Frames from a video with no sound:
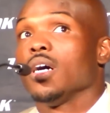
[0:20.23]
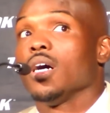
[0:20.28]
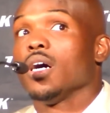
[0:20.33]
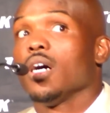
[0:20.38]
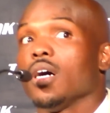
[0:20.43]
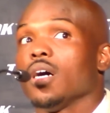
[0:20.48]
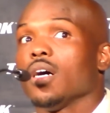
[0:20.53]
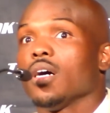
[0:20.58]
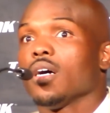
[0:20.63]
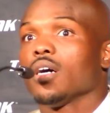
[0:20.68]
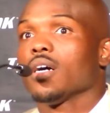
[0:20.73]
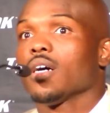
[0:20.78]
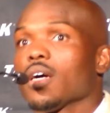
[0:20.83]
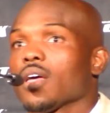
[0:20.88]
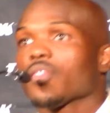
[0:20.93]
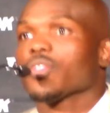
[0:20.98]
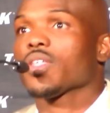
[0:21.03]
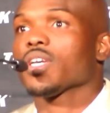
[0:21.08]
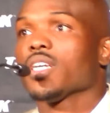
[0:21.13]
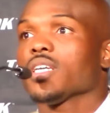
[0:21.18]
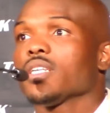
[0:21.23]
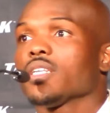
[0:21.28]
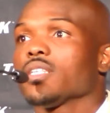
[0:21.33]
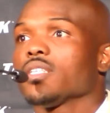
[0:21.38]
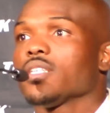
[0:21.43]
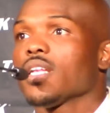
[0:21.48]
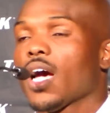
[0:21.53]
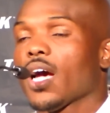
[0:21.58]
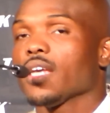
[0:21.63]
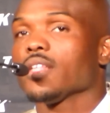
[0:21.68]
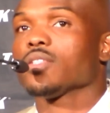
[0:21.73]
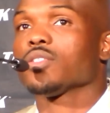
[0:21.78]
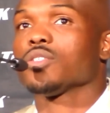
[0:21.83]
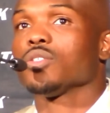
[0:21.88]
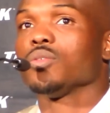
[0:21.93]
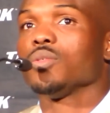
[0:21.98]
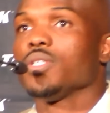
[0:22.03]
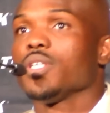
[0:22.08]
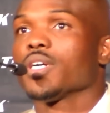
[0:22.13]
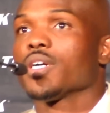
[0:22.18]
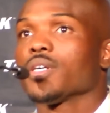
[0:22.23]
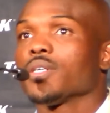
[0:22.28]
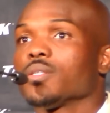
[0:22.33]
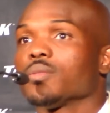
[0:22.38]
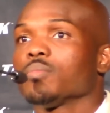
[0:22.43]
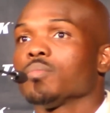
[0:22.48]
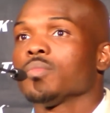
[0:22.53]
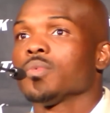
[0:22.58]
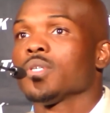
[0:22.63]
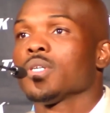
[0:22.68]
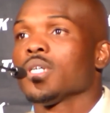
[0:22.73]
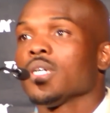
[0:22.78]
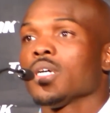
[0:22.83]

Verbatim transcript: Uh, I think in the ninth too, he hurt him.